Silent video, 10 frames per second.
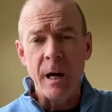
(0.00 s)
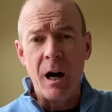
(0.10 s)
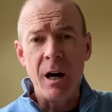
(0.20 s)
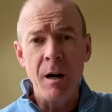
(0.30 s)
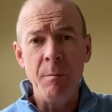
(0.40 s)

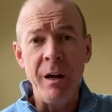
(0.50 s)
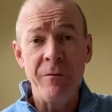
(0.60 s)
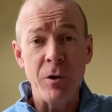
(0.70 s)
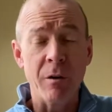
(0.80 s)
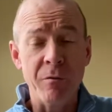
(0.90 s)
If
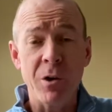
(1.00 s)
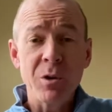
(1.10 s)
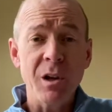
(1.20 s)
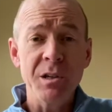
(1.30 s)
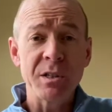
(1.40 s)
you're a
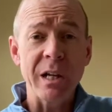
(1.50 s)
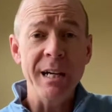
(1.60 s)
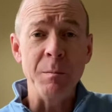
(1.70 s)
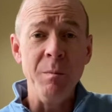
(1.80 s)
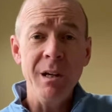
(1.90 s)
vocalist
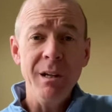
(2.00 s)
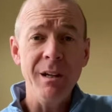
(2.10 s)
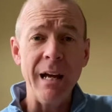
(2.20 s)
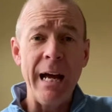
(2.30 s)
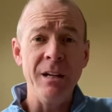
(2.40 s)
like
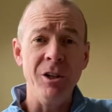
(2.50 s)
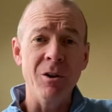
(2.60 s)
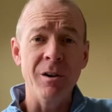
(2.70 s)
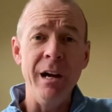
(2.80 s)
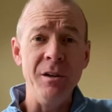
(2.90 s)
me and
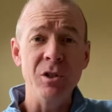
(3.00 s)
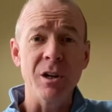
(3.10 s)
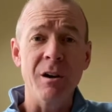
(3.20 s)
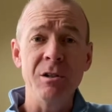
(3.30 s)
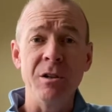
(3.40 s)
you're in
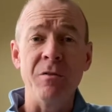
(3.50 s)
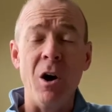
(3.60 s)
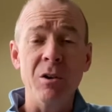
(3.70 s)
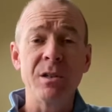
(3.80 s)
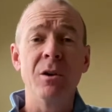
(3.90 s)
charge of
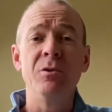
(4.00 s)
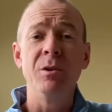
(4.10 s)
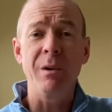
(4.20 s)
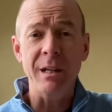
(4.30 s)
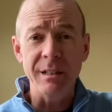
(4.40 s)
also
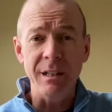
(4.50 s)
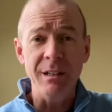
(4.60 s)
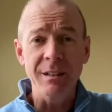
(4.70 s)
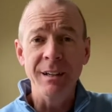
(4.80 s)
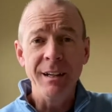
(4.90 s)

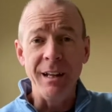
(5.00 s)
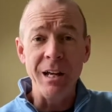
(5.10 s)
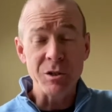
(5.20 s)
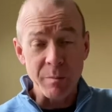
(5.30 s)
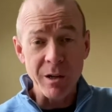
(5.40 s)
directing the
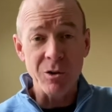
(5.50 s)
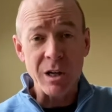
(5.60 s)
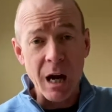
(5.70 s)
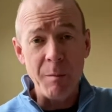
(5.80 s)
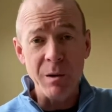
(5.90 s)
instrumental
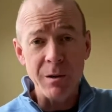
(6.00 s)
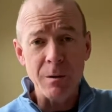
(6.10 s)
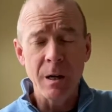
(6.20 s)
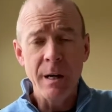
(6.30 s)
combo,